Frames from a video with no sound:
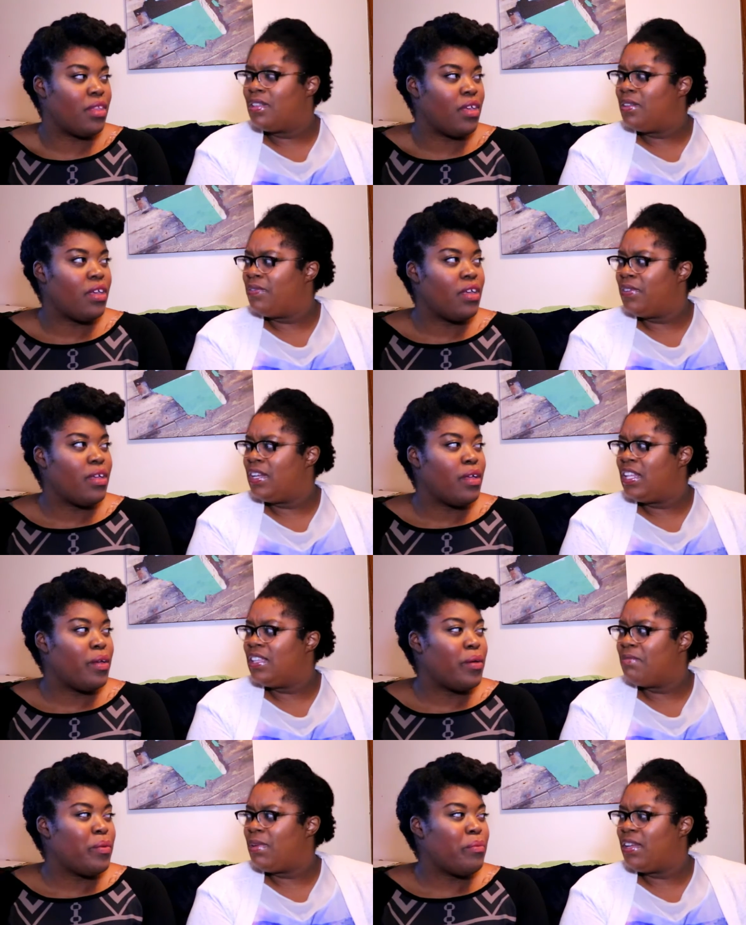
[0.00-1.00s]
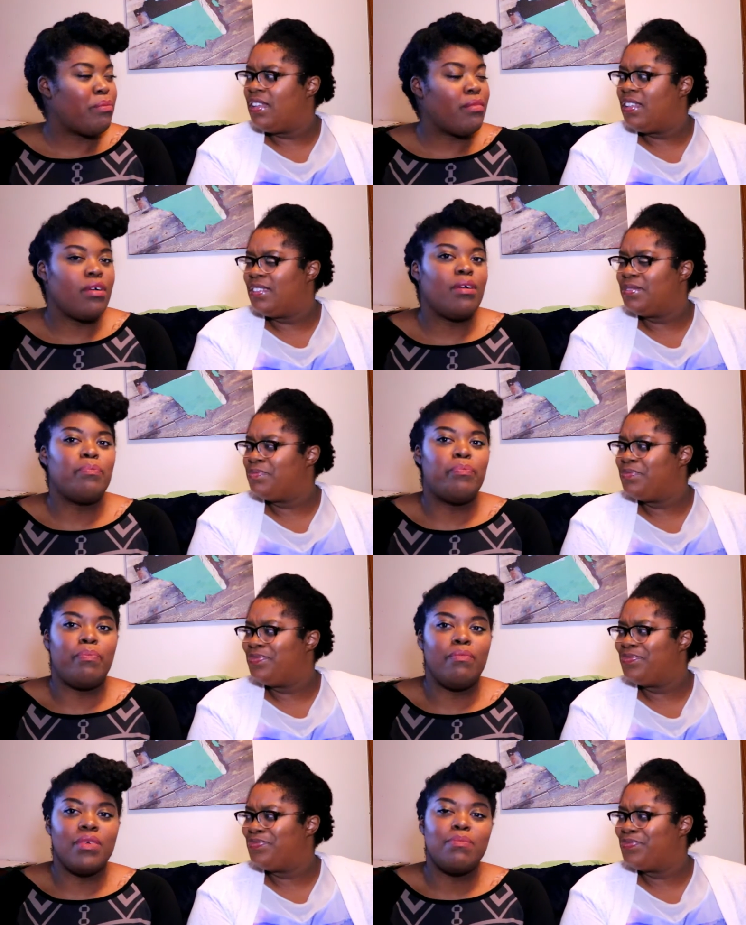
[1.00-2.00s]
Speaker 1: For any.
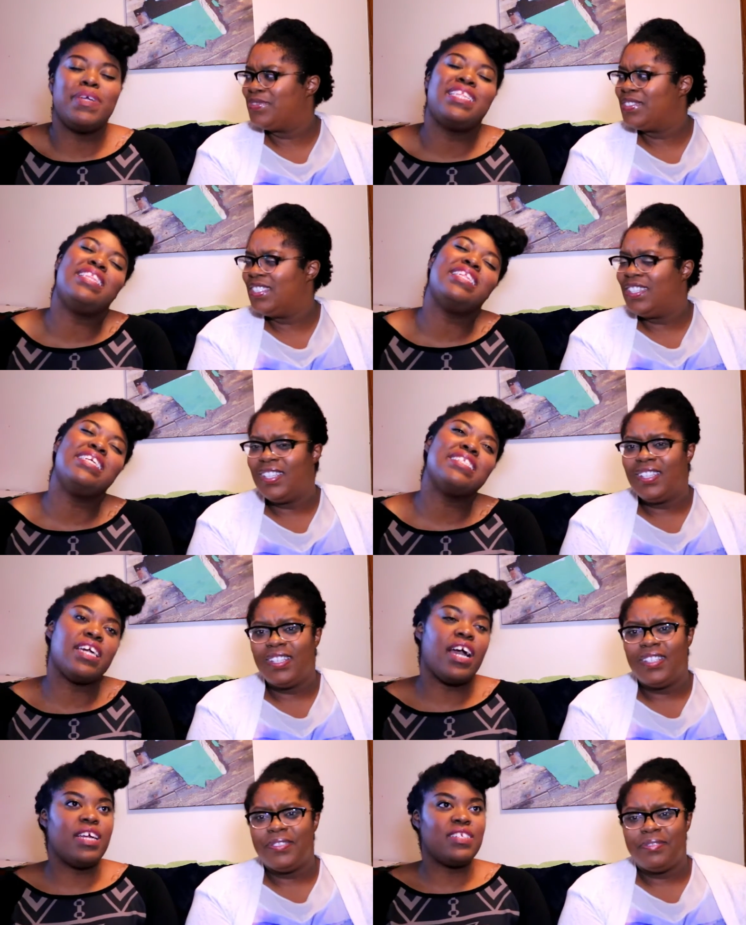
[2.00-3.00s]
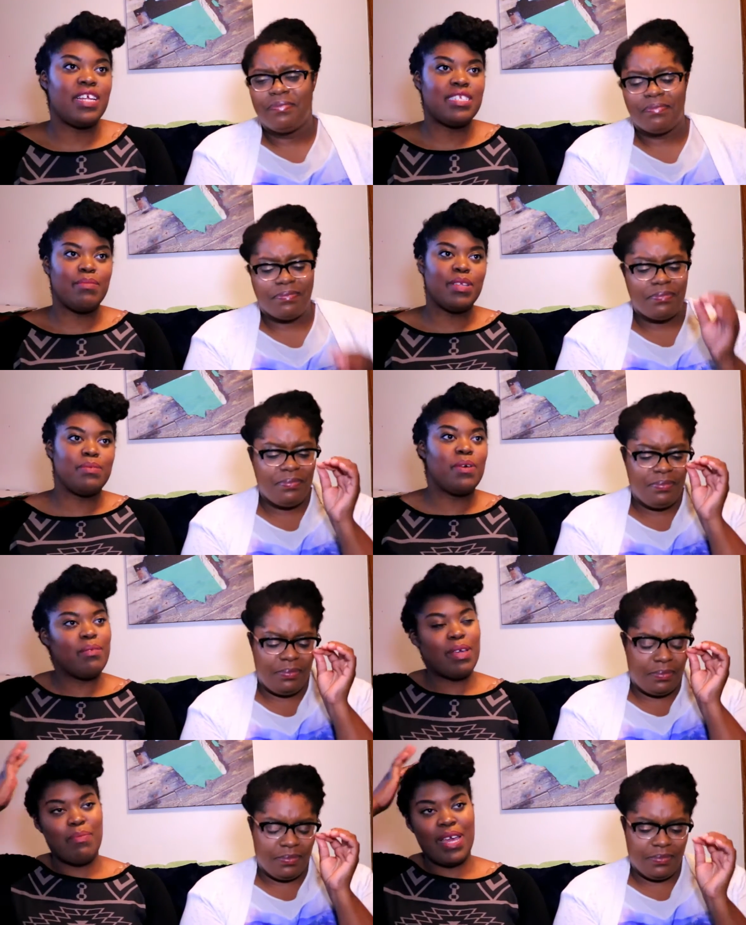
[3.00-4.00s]
But the thing is, like, I understand sometimes you want
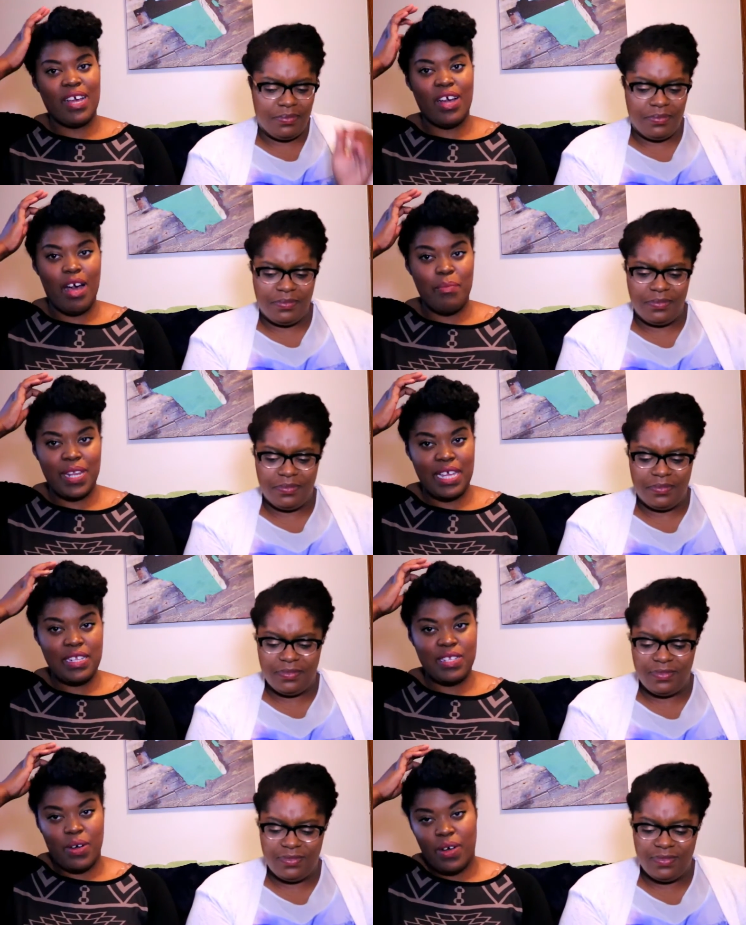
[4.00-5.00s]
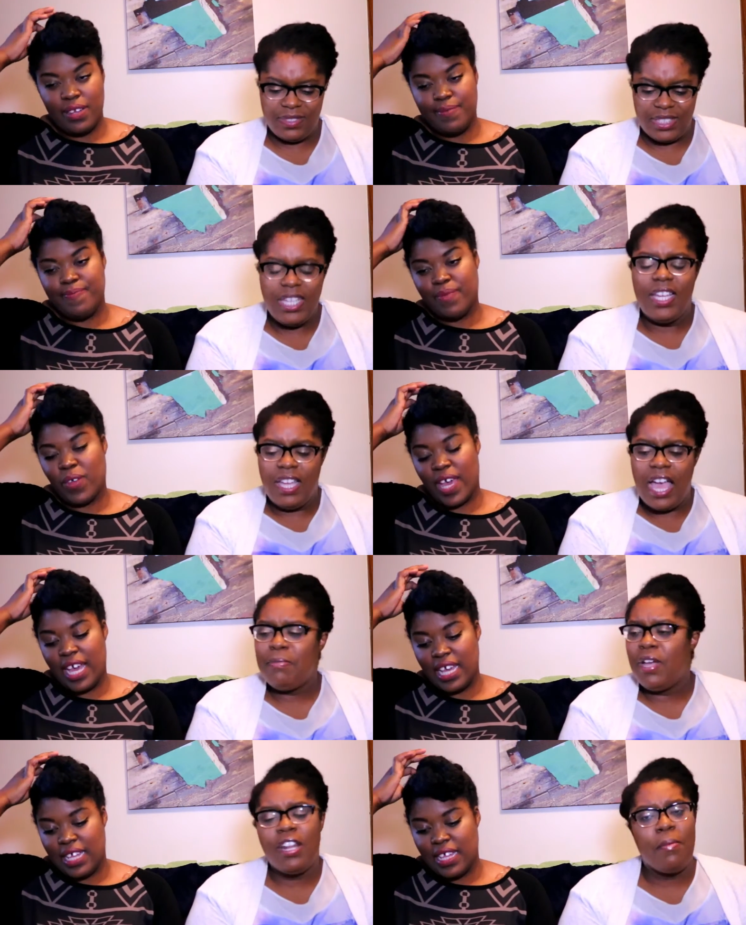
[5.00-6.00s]
to like make a comedy and so on.
Speaker 2: Okay.
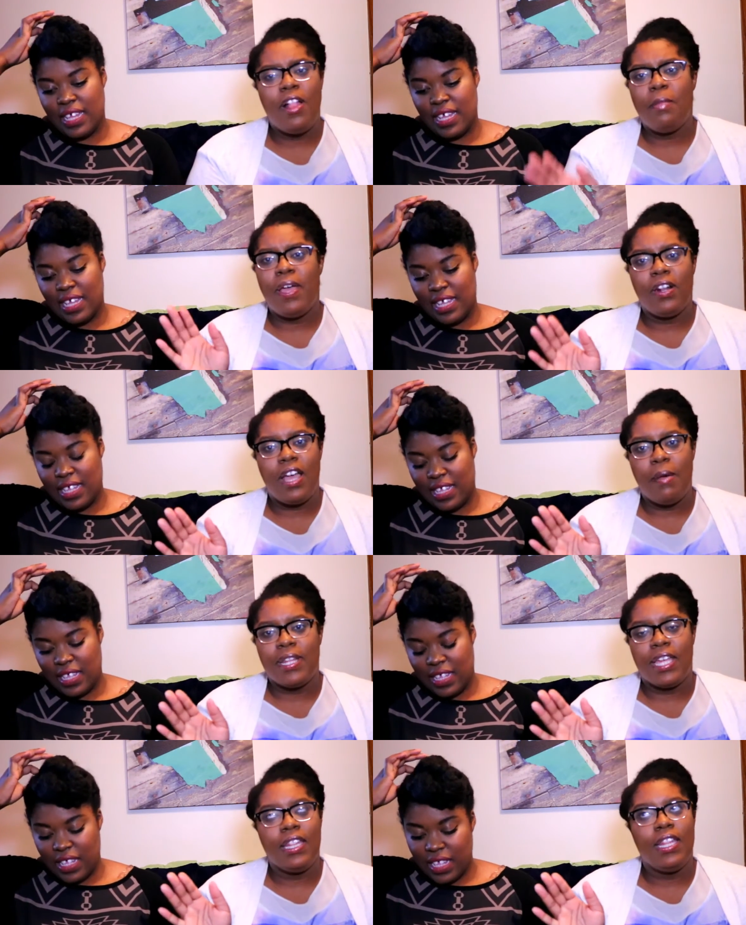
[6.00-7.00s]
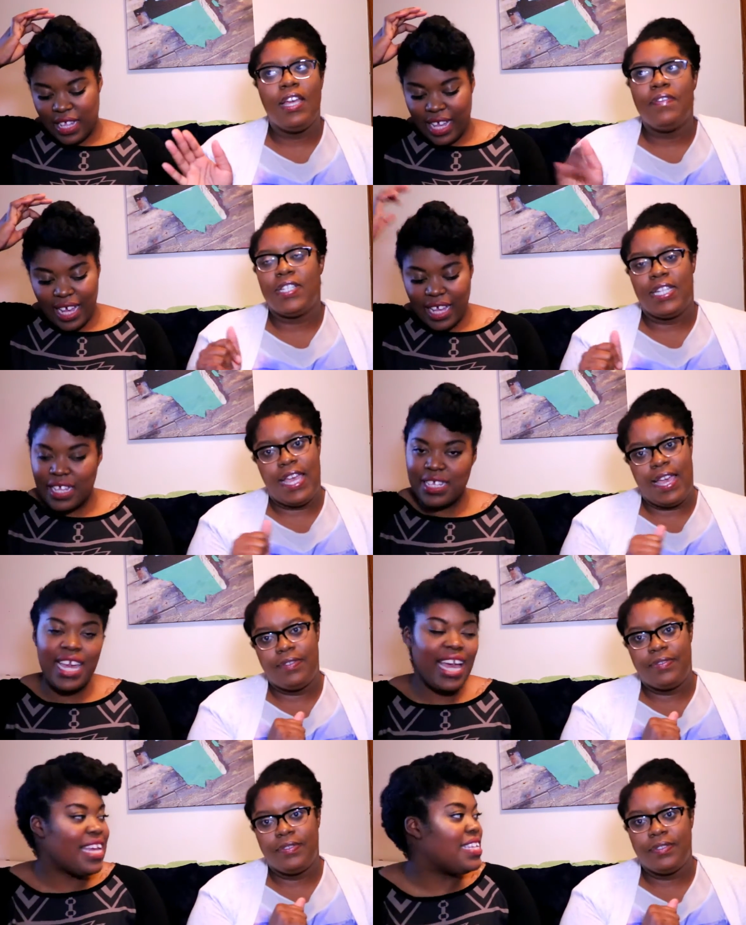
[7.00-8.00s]
I'm, and I'm all about comedy. I love to laugh.
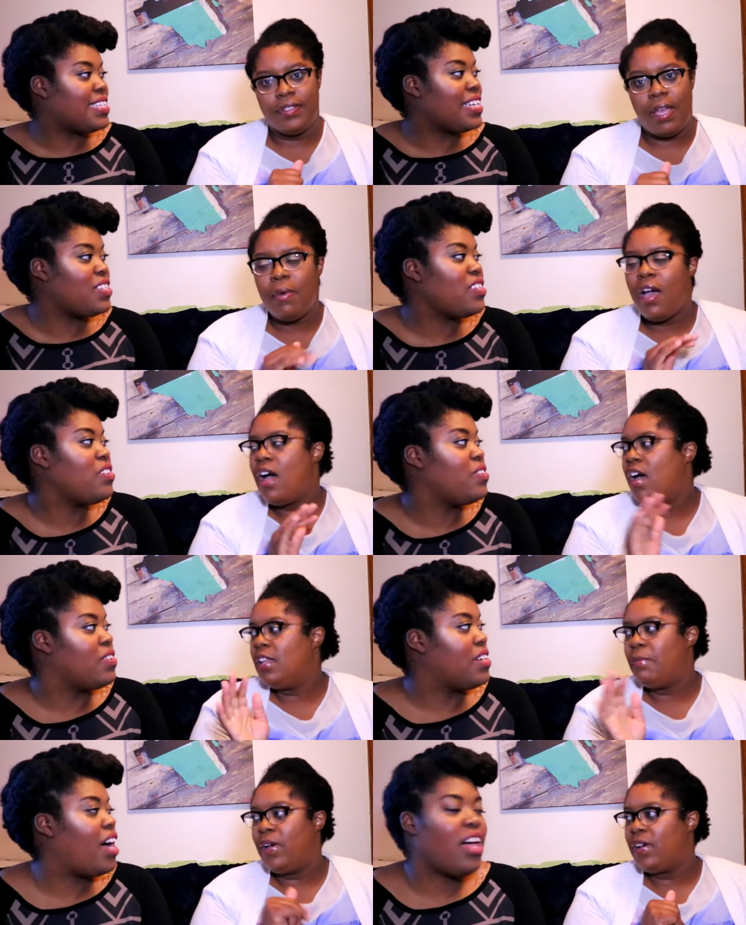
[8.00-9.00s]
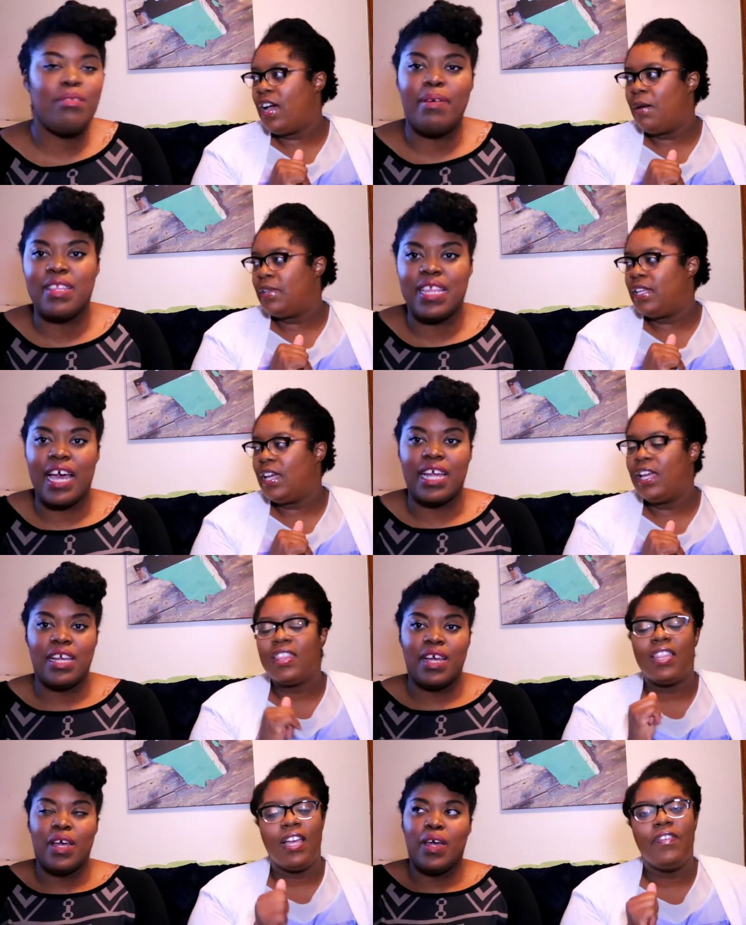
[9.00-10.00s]
Yes, I do. I'm all about all comedy. About that. I
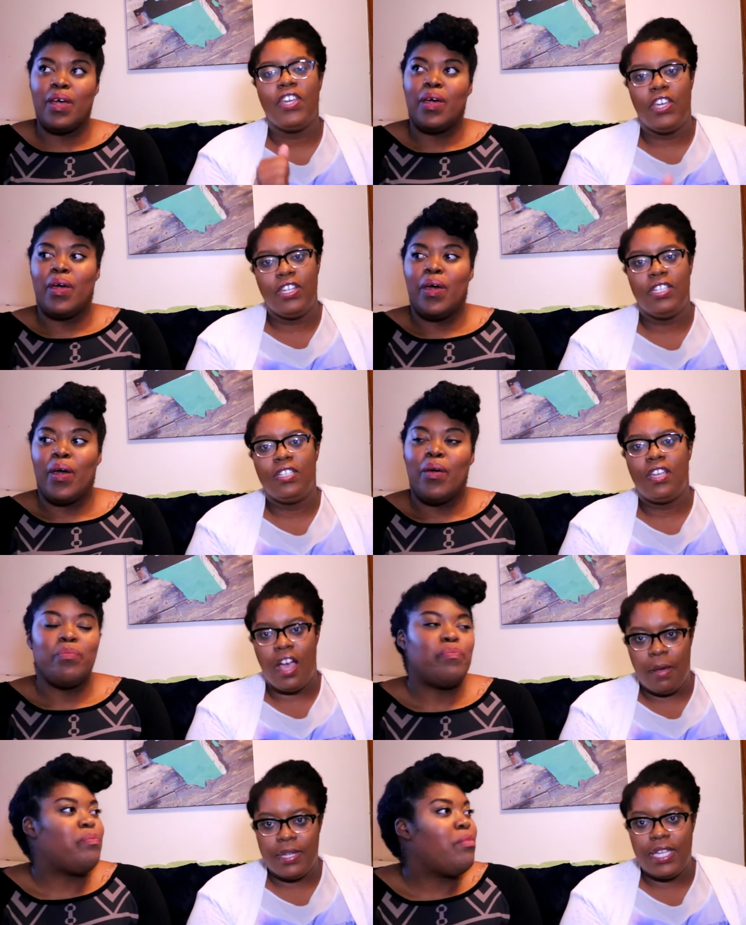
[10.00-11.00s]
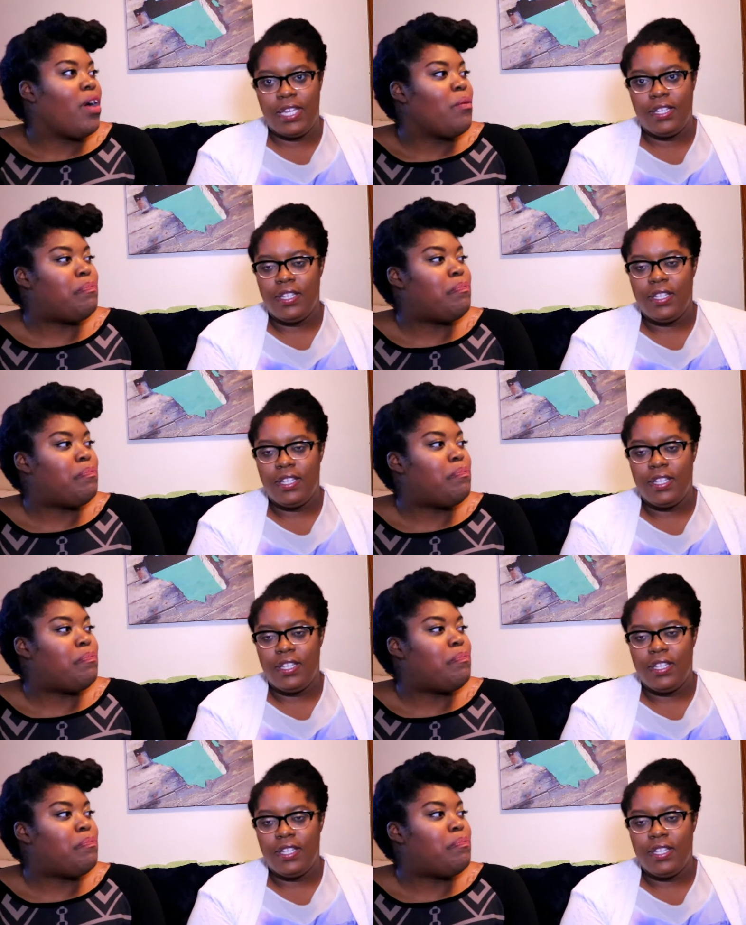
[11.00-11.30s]
love a good comedy.